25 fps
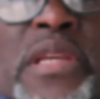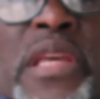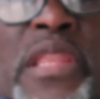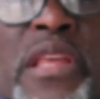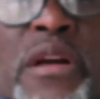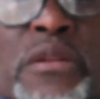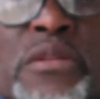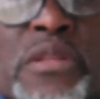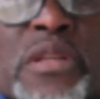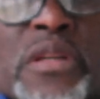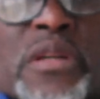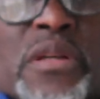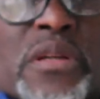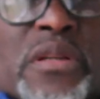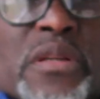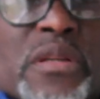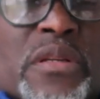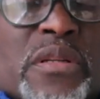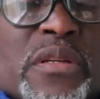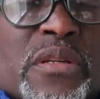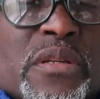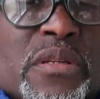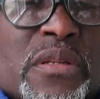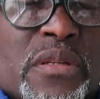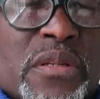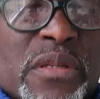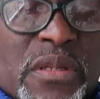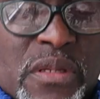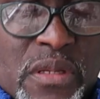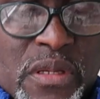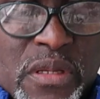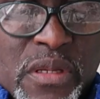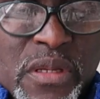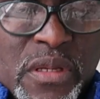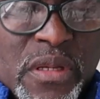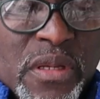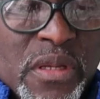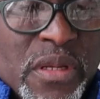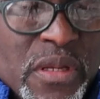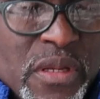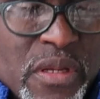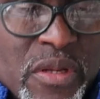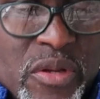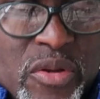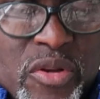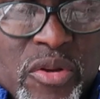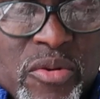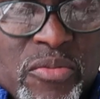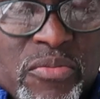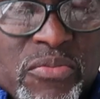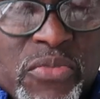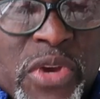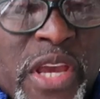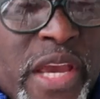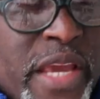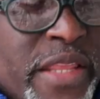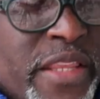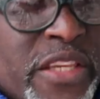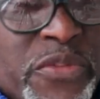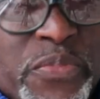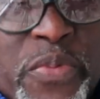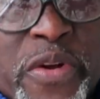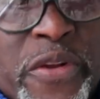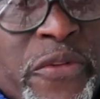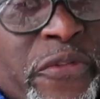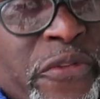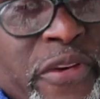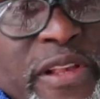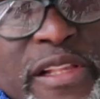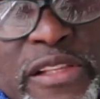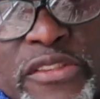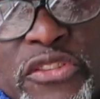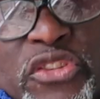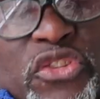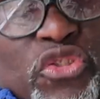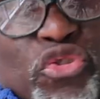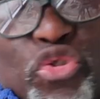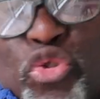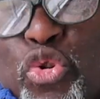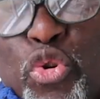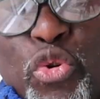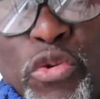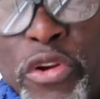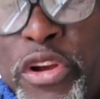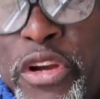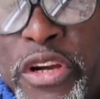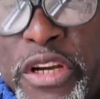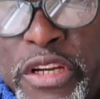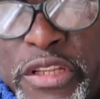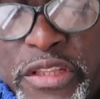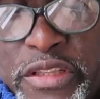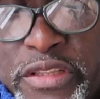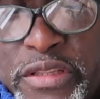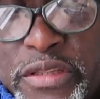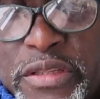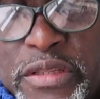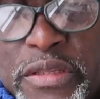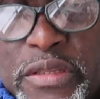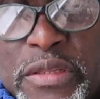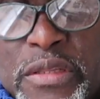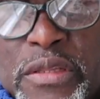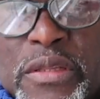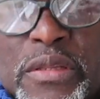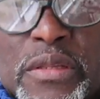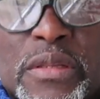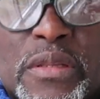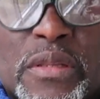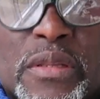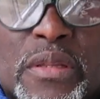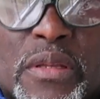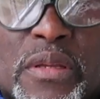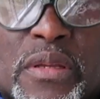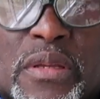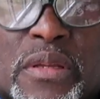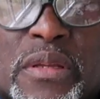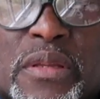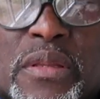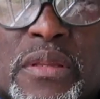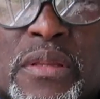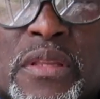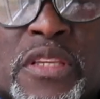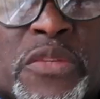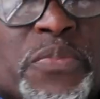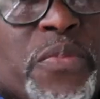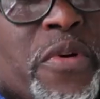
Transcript: get down to, man, this bird feels so good. This